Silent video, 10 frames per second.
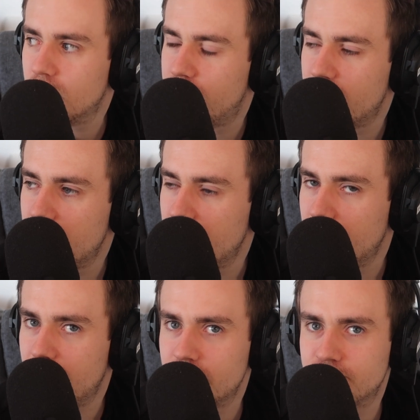
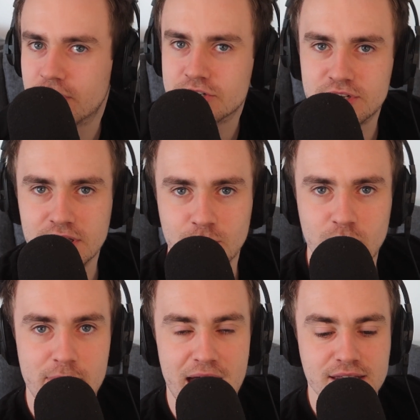the first day that
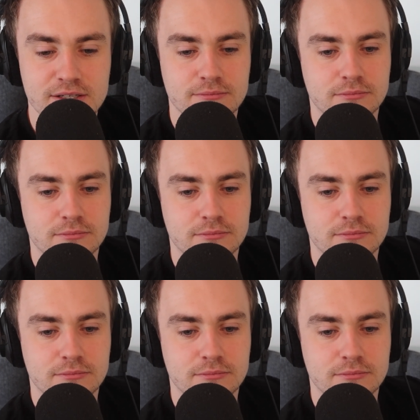we met?